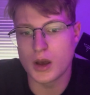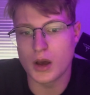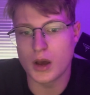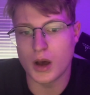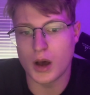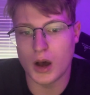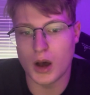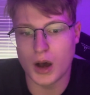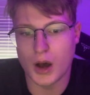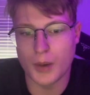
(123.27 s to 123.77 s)

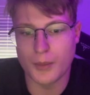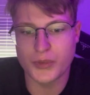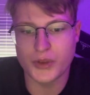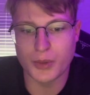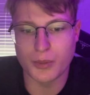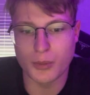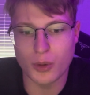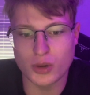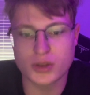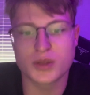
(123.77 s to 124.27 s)

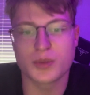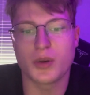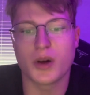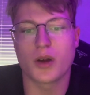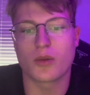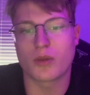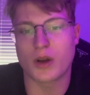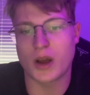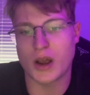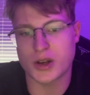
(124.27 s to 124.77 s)
To
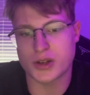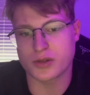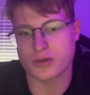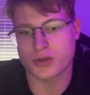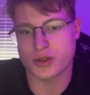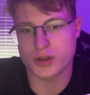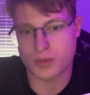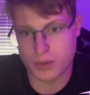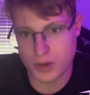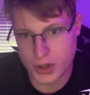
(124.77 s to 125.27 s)
multiply rational
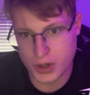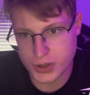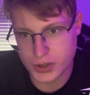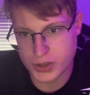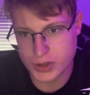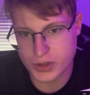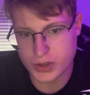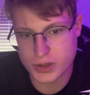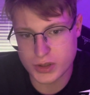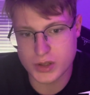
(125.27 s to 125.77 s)

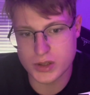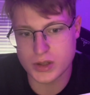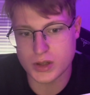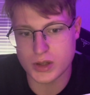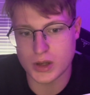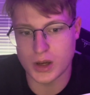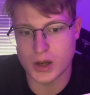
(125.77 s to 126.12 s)
expressions,